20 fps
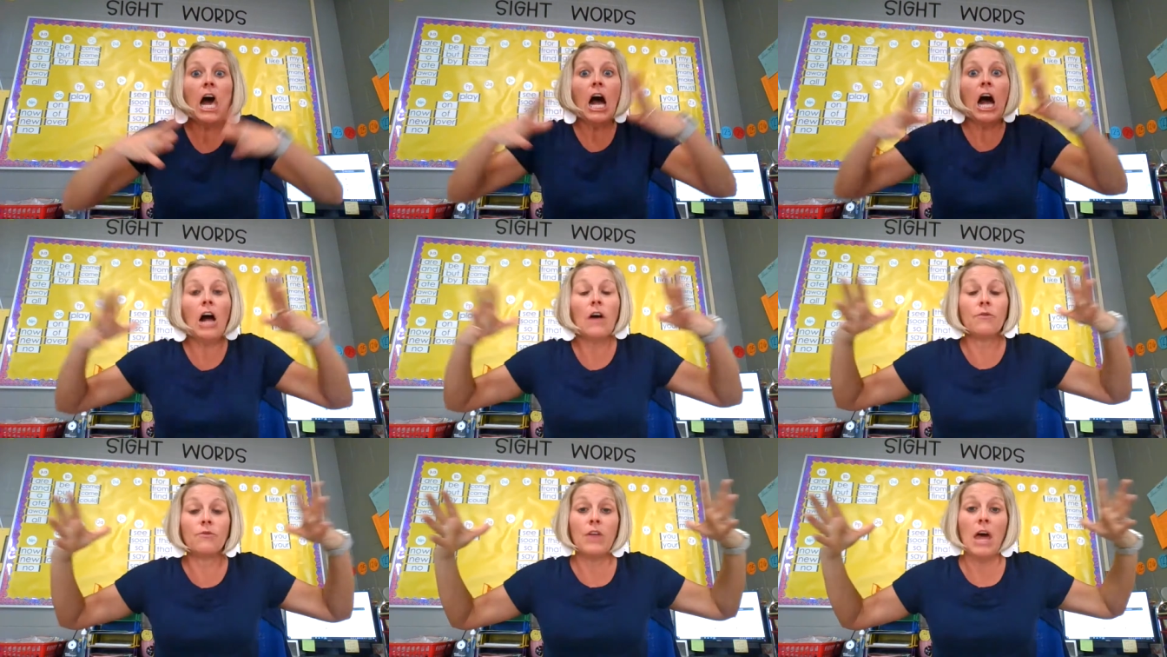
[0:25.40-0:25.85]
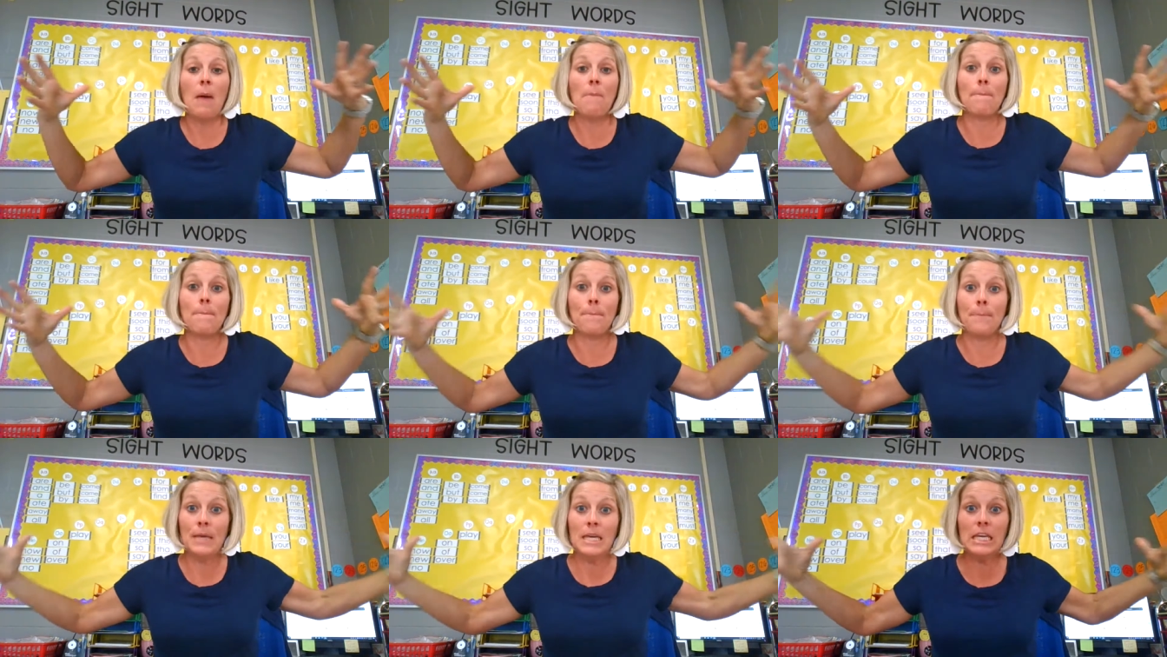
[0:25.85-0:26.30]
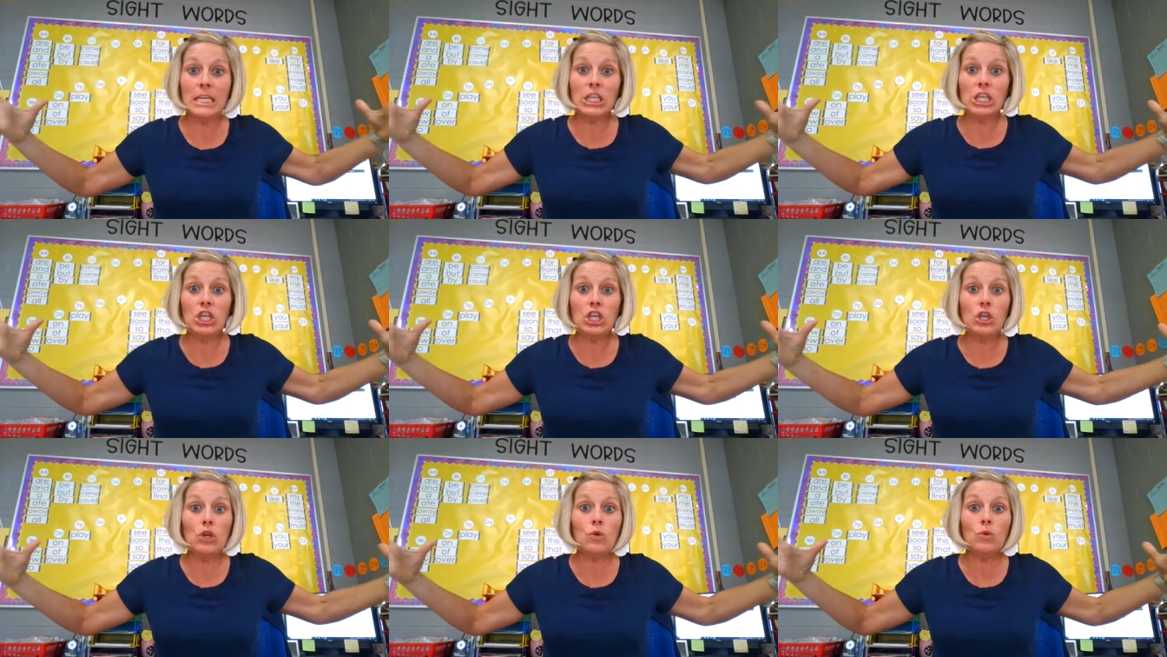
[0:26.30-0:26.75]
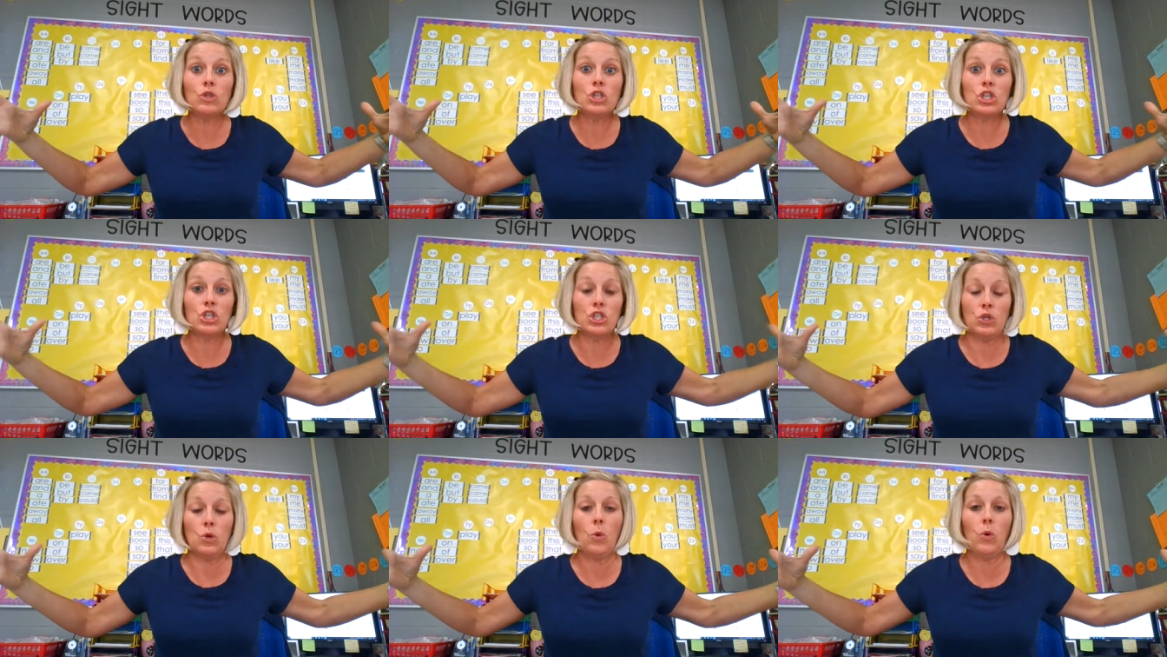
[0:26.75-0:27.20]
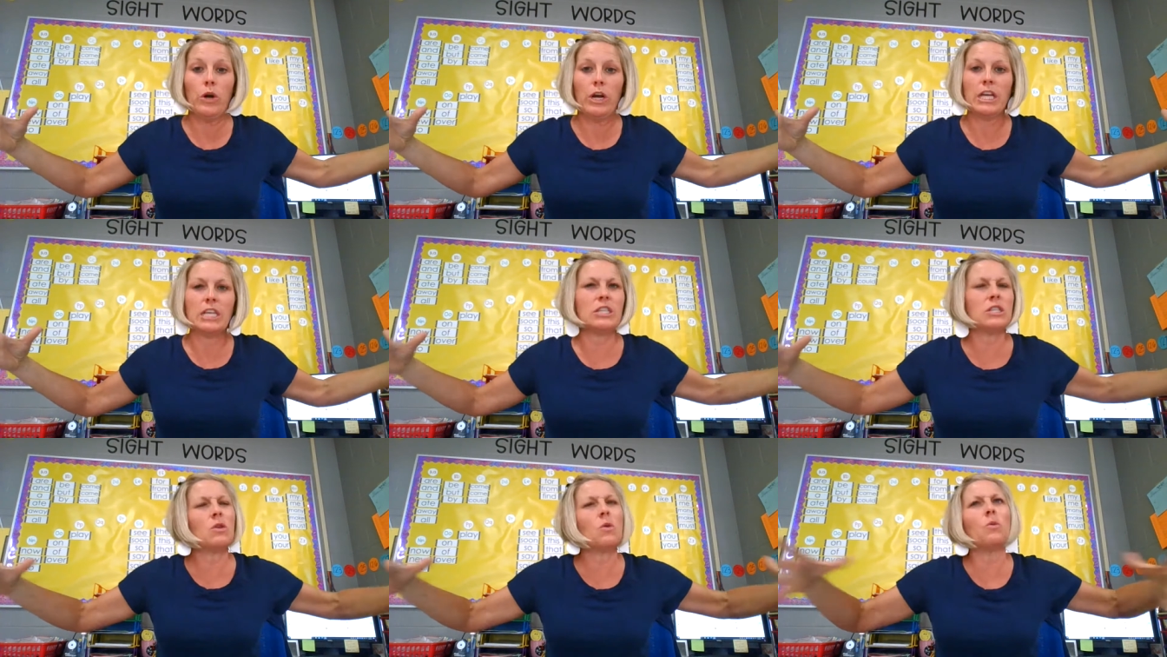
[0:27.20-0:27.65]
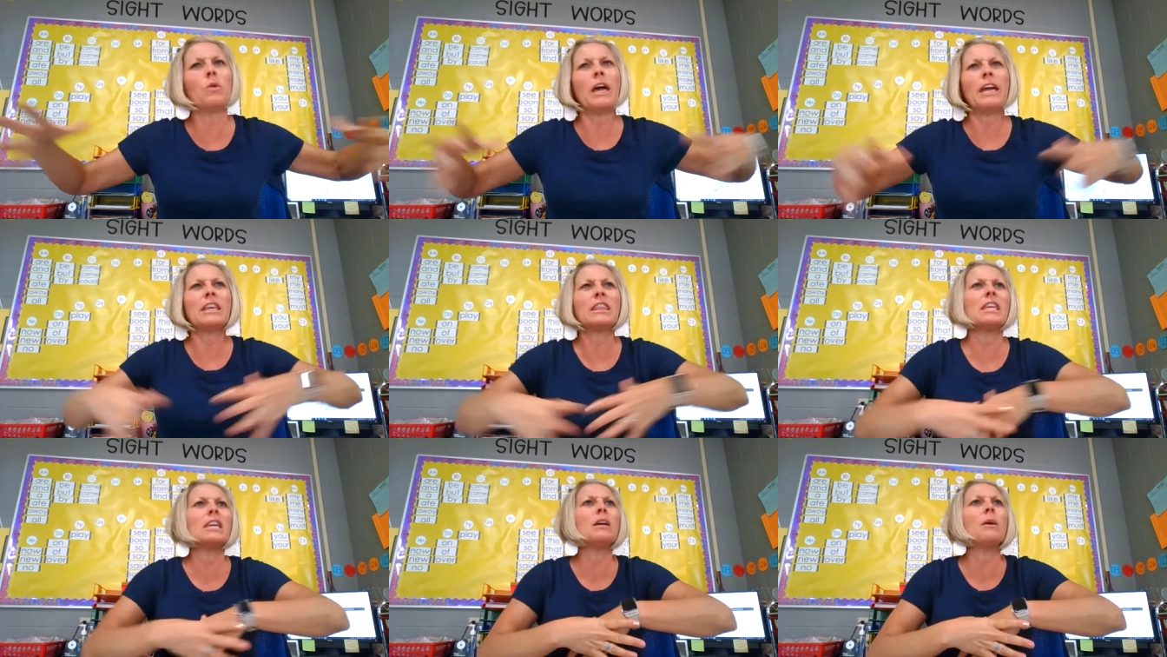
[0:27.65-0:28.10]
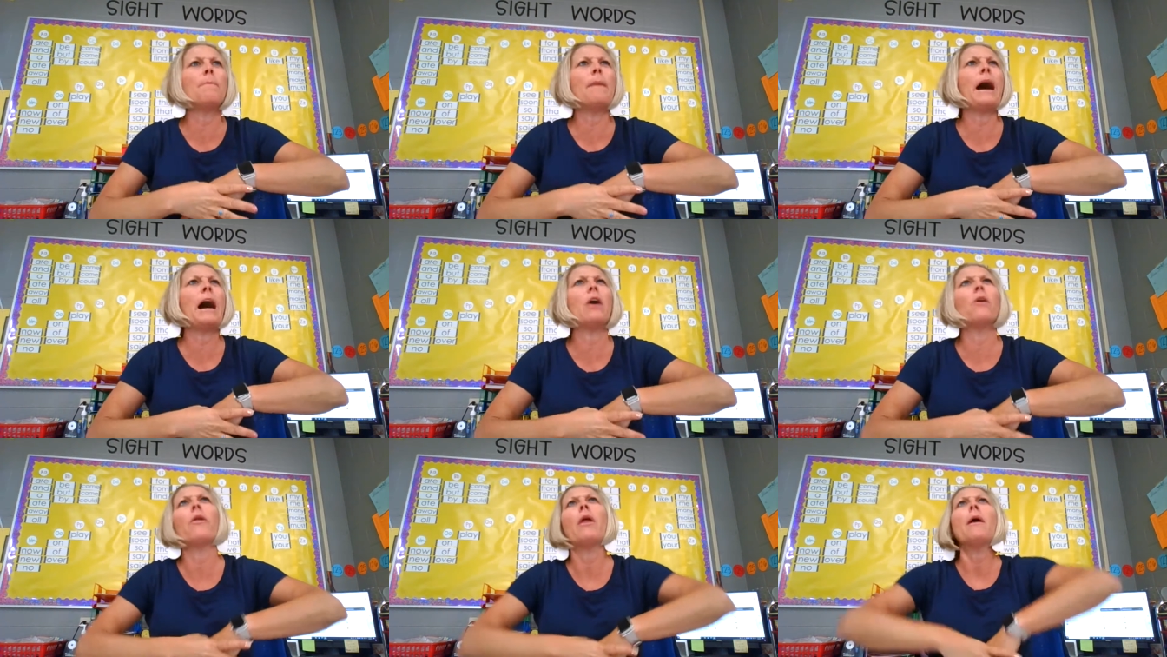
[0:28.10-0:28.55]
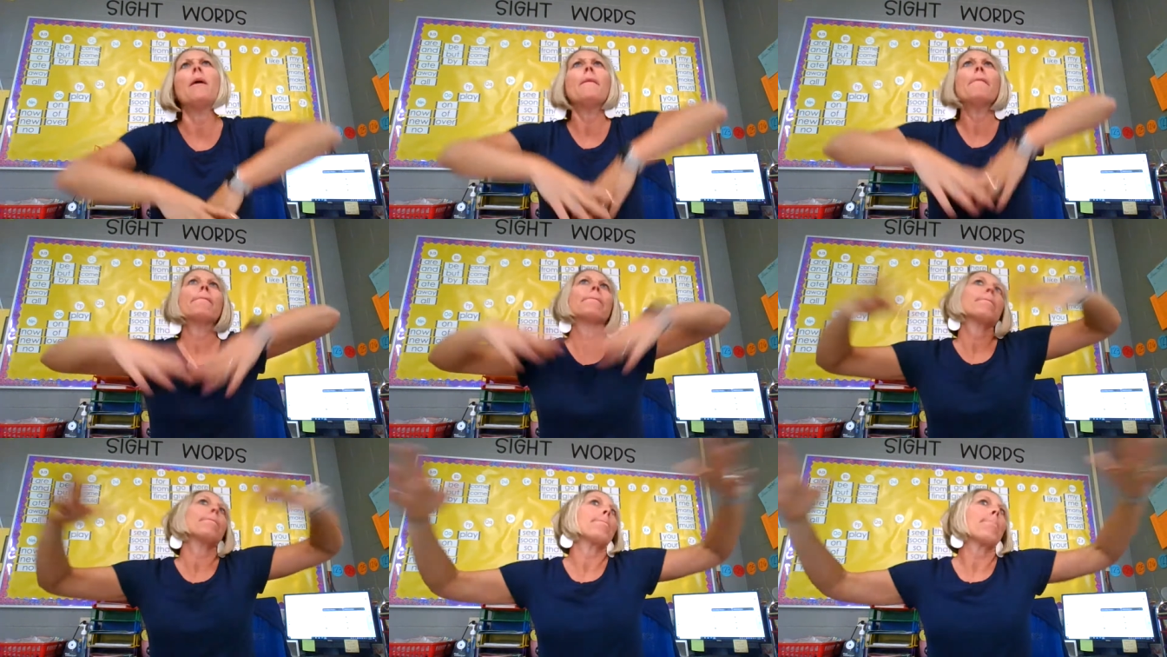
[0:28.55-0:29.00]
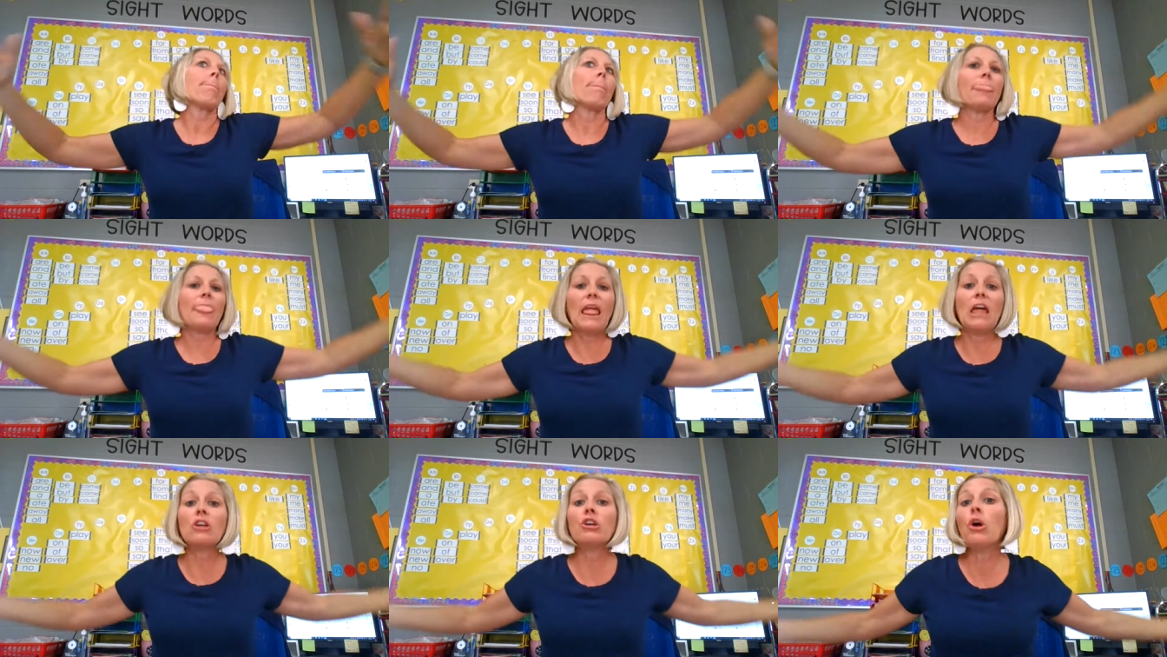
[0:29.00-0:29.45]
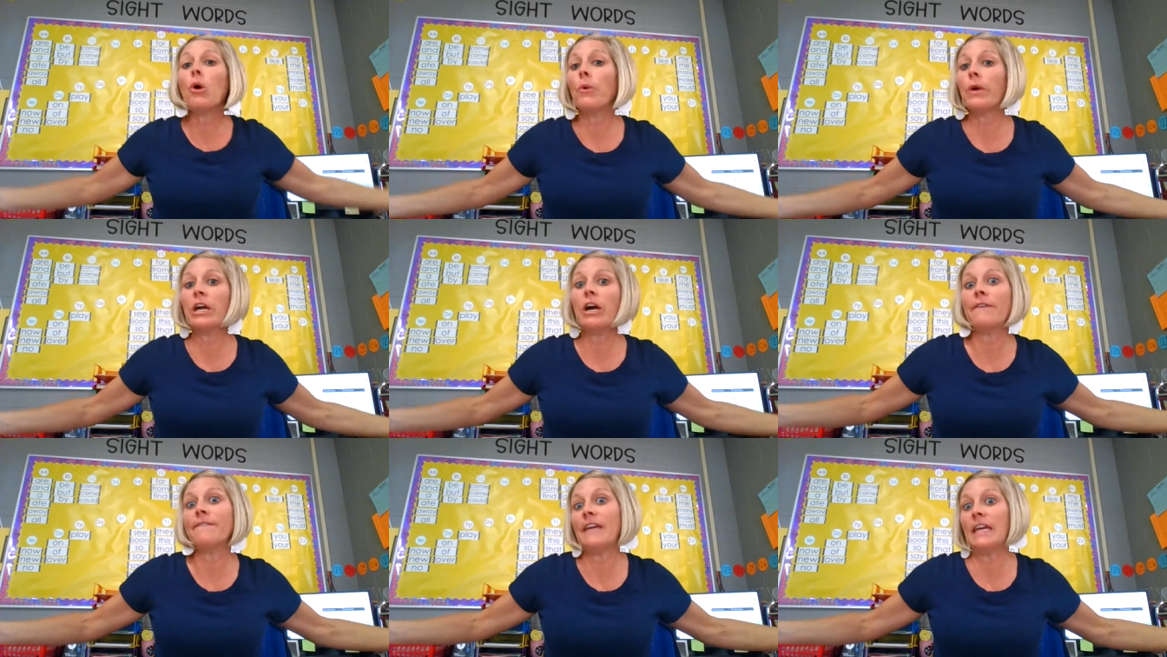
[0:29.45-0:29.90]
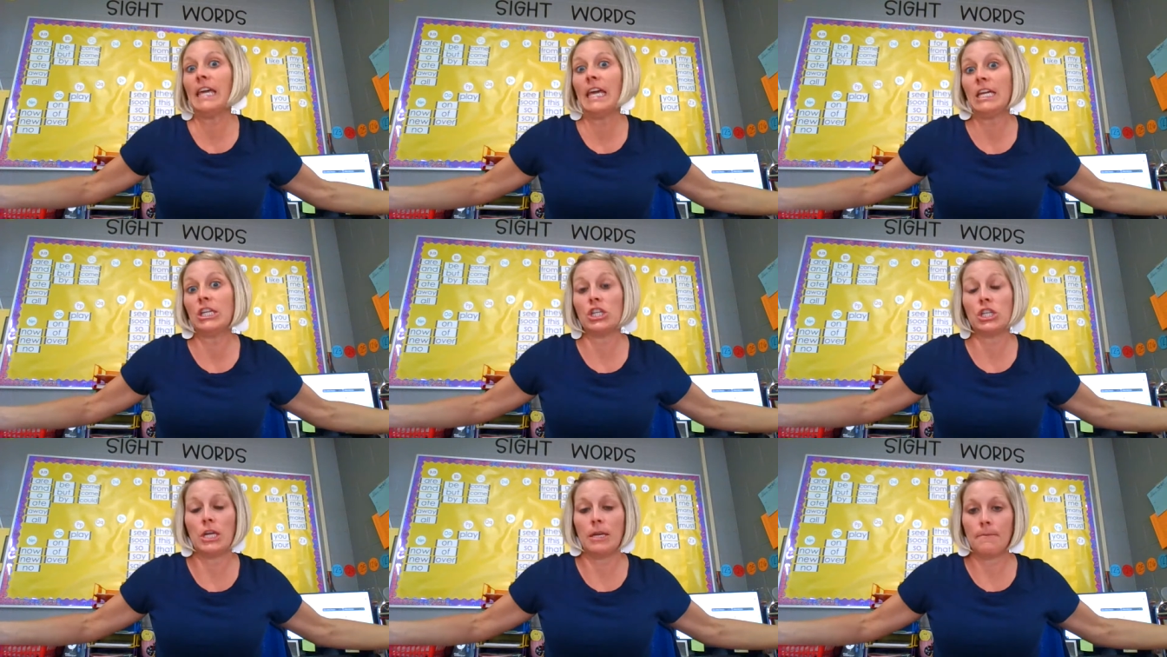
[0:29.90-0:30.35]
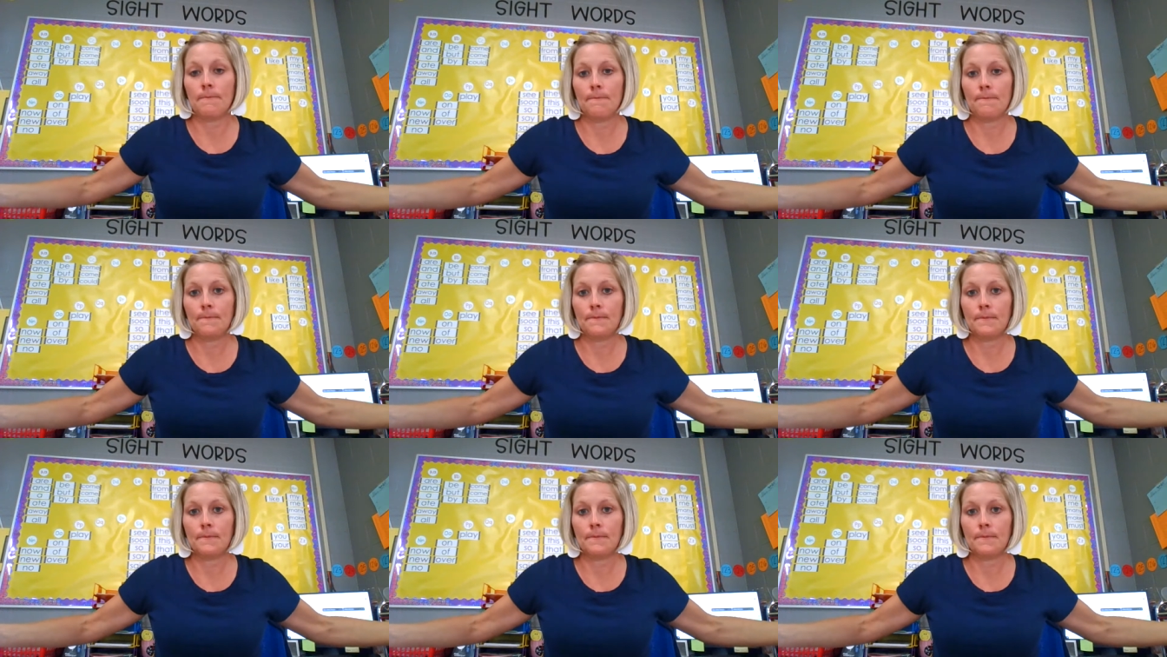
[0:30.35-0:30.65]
of that big, huge story. So, like, think about going on vacation.